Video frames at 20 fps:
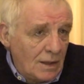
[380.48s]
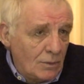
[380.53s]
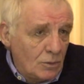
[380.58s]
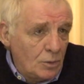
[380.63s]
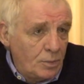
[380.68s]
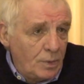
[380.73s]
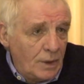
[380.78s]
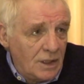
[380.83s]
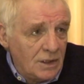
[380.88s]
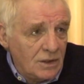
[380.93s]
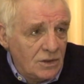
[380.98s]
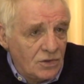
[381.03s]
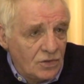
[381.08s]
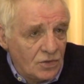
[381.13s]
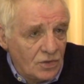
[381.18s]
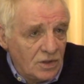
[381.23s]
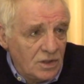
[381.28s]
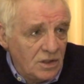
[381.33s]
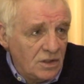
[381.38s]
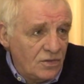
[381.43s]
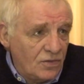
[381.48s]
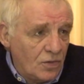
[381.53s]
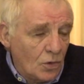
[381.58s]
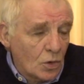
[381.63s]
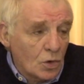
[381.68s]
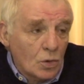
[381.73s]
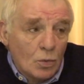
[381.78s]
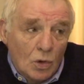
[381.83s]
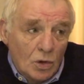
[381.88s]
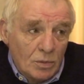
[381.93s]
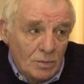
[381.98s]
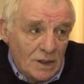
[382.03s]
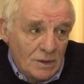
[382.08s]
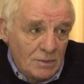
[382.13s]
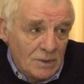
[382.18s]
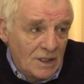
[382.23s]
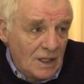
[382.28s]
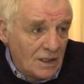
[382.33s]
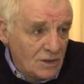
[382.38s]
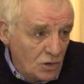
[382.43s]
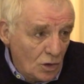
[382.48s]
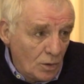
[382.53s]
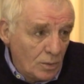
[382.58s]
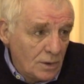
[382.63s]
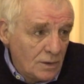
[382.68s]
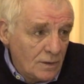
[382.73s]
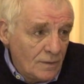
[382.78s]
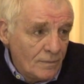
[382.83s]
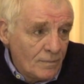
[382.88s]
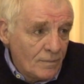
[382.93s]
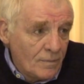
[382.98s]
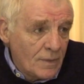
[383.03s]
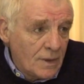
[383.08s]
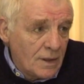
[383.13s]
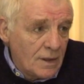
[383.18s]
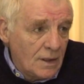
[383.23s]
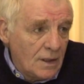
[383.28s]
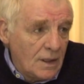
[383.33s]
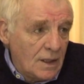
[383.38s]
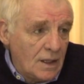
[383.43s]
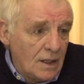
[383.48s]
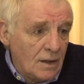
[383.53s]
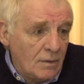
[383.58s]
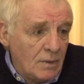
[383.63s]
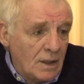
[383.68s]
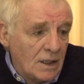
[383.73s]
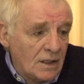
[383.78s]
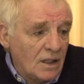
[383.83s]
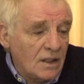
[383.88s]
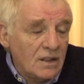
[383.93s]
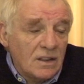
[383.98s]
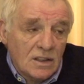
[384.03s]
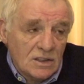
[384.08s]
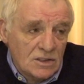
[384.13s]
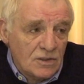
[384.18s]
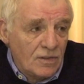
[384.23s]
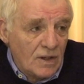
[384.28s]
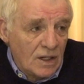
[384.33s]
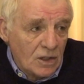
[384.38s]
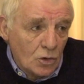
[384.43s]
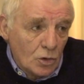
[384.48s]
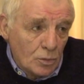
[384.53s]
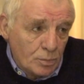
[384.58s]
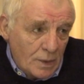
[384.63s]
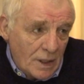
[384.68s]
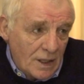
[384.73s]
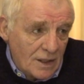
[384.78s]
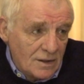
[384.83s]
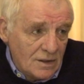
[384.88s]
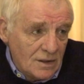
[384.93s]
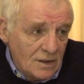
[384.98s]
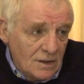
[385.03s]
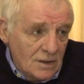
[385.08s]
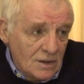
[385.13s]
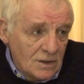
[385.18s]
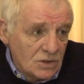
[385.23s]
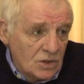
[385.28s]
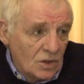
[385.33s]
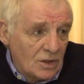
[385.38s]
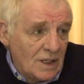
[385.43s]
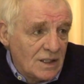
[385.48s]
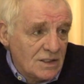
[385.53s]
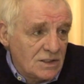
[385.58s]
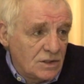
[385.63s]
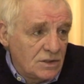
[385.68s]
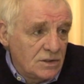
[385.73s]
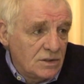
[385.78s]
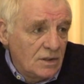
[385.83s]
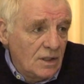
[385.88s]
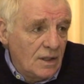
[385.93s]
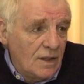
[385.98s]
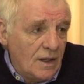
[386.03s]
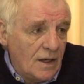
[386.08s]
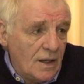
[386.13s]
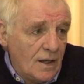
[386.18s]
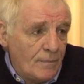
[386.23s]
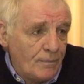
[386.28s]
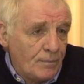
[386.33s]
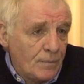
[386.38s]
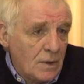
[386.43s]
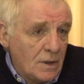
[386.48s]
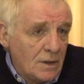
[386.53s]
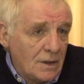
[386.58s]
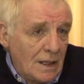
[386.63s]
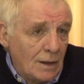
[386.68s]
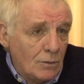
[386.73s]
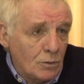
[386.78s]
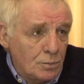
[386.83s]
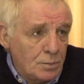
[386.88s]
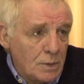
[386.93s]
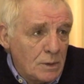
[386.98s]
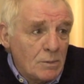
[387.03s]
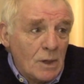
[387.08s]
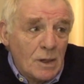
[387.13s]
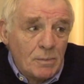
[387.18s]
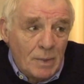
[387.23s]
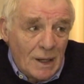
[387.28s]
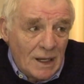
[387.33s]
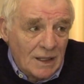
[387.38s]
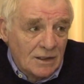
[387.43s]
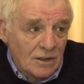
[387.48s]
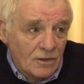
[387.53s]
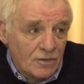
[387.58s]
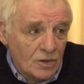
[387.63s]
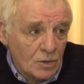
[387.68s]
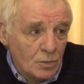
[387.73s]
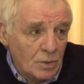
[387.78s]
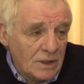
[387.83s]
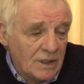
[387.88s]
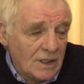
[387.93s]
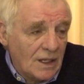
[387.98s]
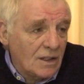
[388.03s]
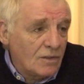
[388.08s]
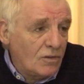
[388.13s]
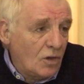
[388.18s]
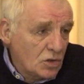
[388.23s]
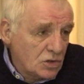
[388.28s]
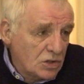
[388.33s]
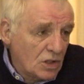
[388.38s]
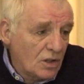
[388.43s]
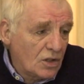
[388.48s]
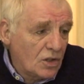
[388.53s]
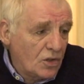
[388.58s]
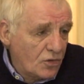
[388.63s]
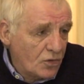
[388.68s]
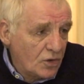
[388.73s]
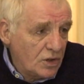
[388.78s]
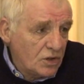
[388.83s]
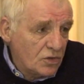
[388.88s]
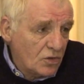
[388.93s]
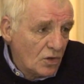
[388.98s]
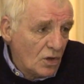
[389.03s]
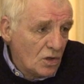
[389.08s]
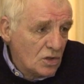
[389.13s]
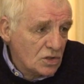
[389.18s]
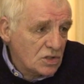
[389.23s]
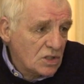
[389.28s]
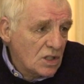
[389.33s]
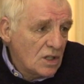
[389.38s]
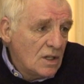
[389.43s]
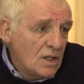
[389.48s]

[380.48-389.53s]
will pay 3-4 to 1 maybe, that double, and I think it's a very good bet. So that would be my banker for the weekend. I've also got a 3 draws